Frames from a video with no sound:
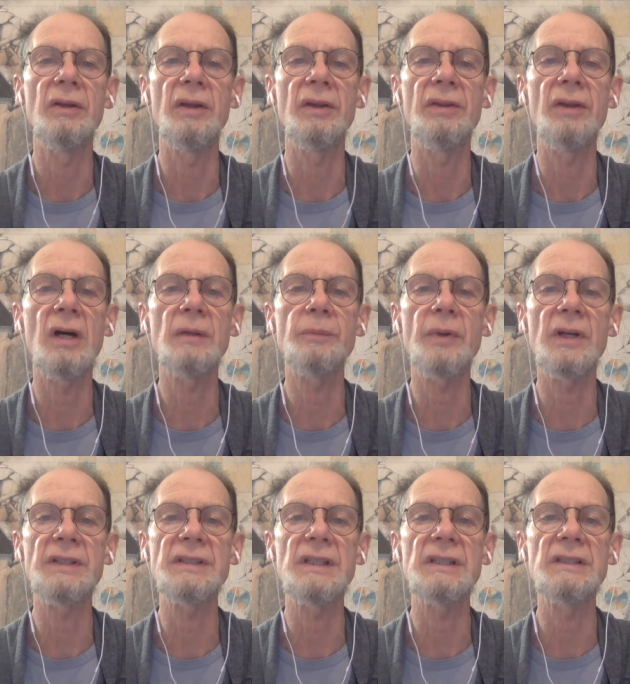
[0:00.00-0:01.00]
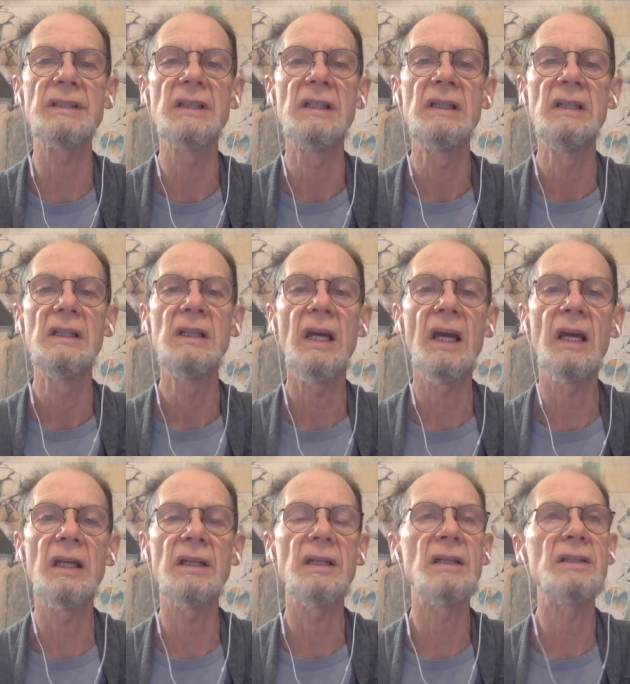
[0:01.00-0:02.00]
the thought process,
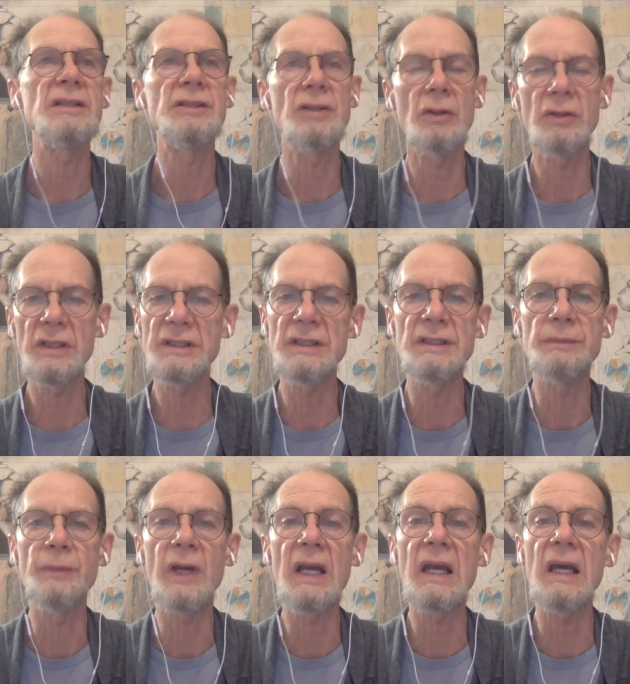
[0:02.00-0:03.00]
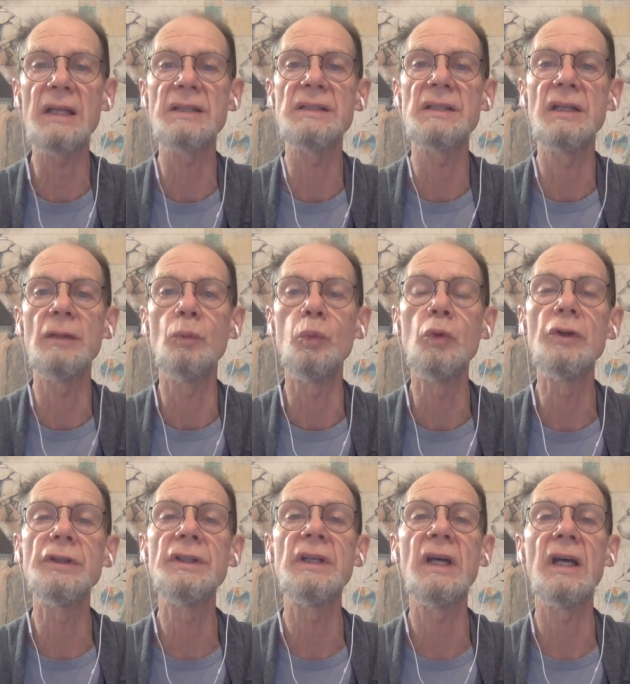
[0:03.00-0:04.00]
and showed us his maquettes in
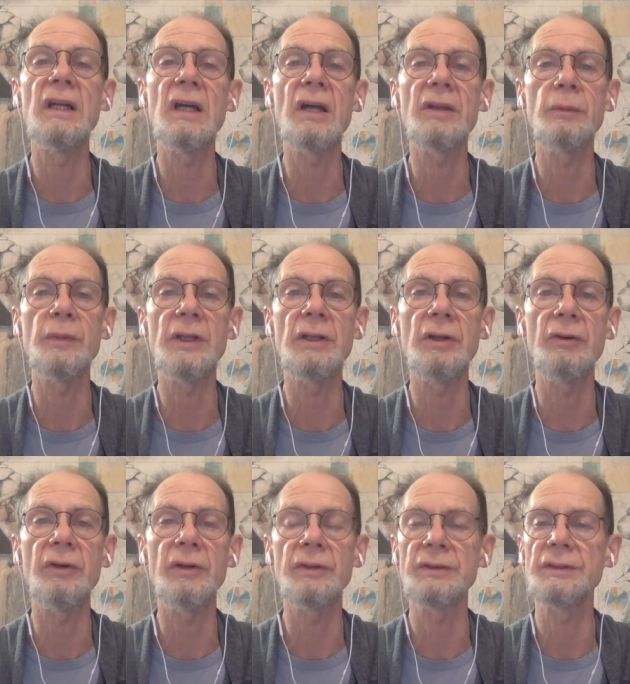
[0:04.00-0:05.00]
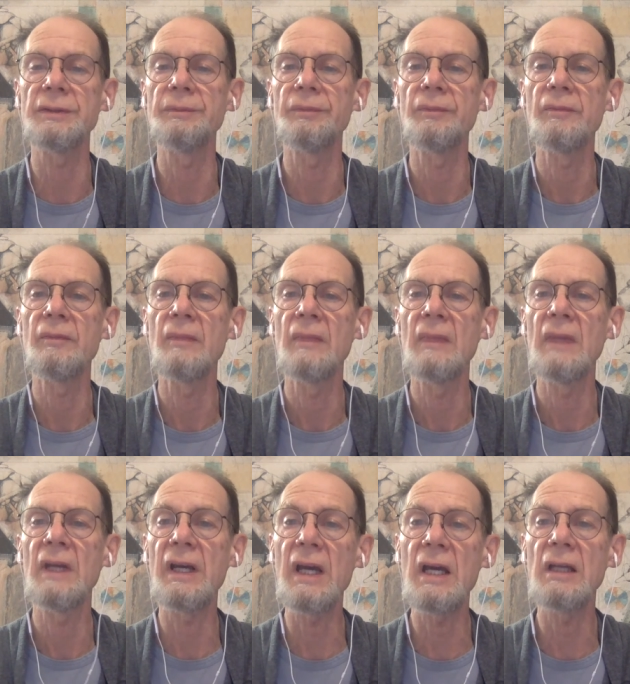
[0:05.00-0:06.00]
wood and other materials.
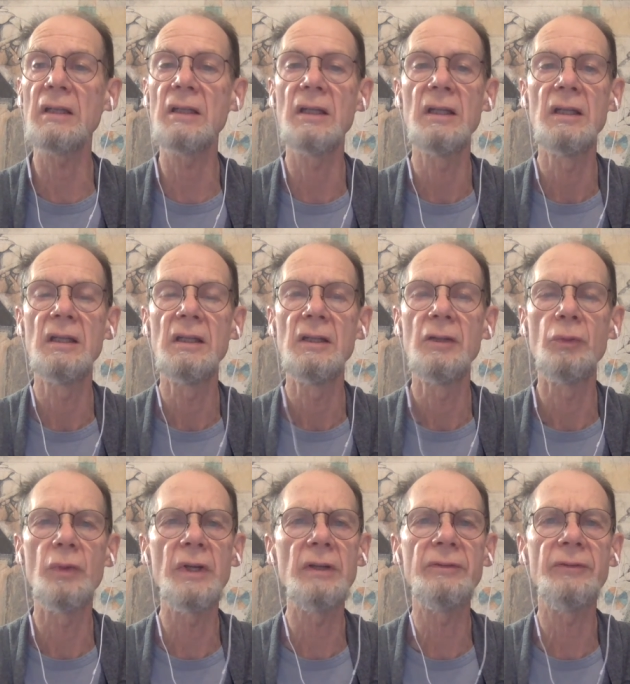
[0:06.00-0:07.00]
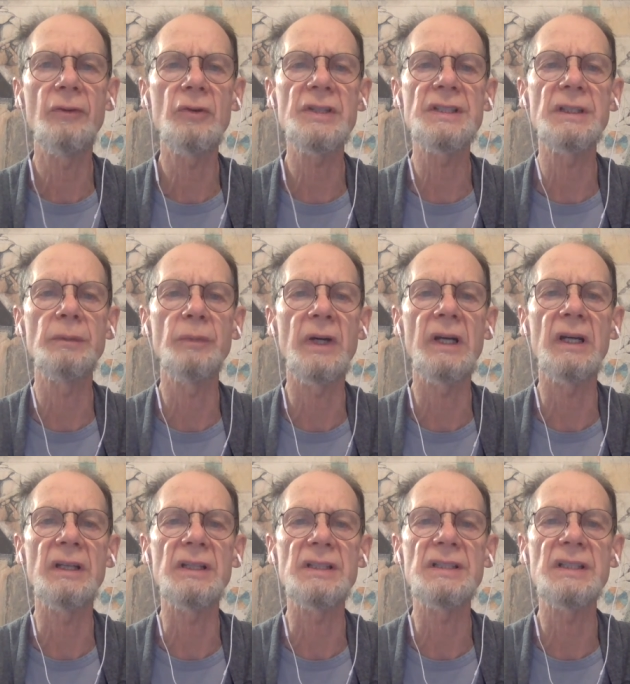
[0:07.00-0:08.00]
Again, reinforcing my
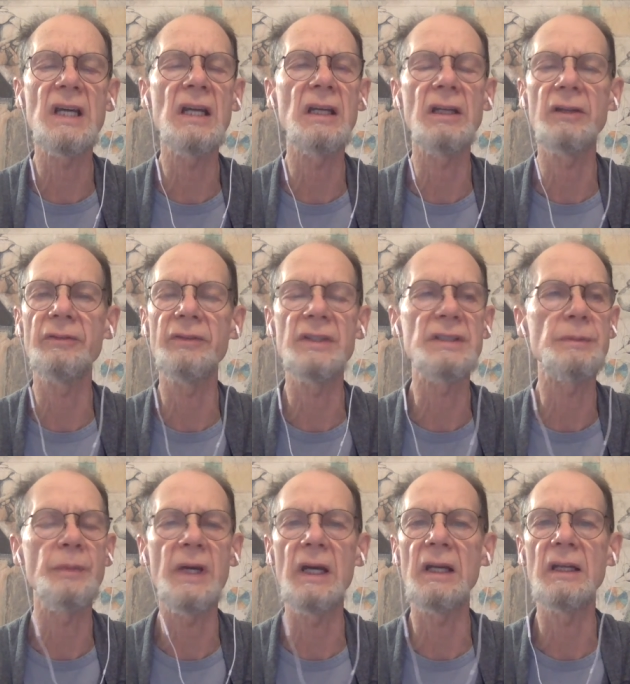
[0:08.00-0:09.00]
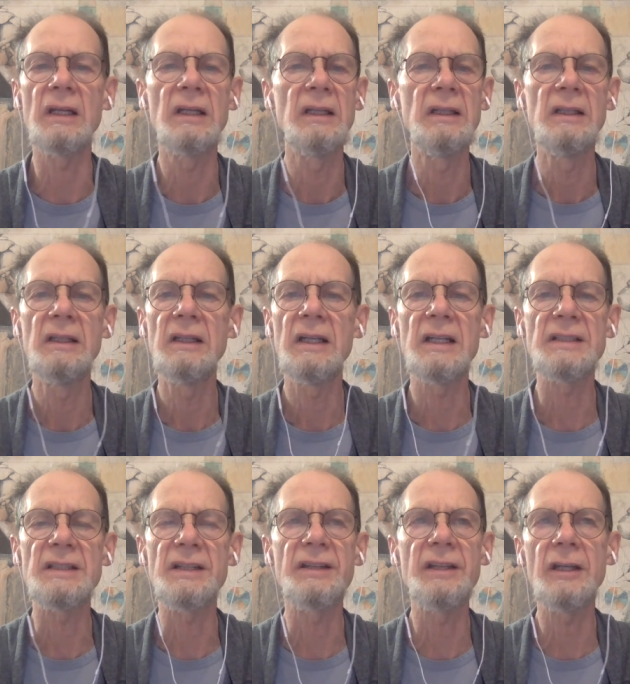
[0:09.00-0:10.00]
understanding of this man
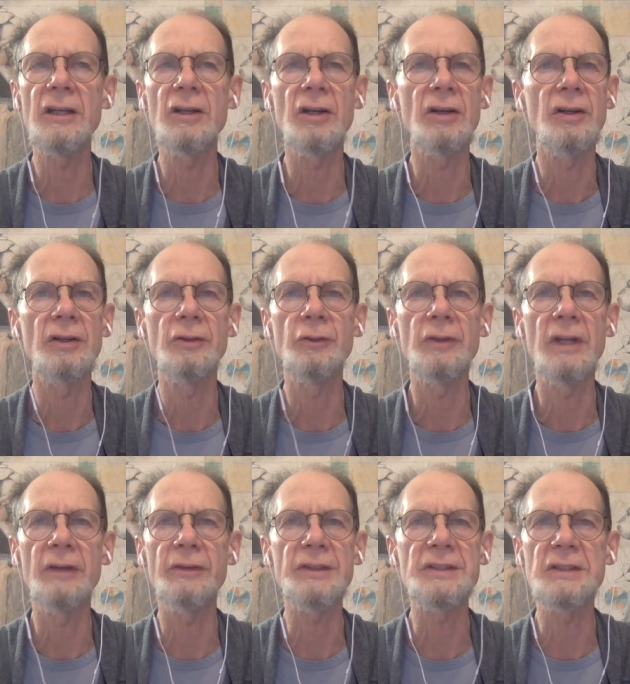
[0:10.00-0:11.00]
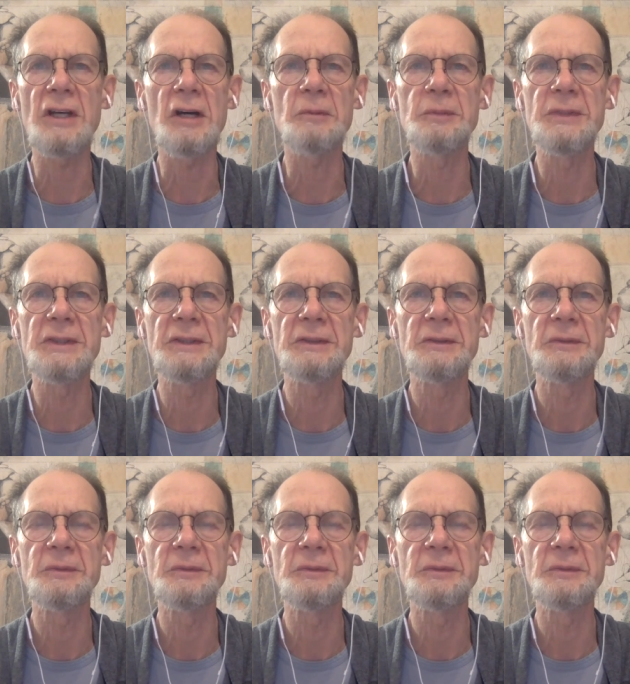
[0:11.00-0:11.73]
as a thinker who never stops.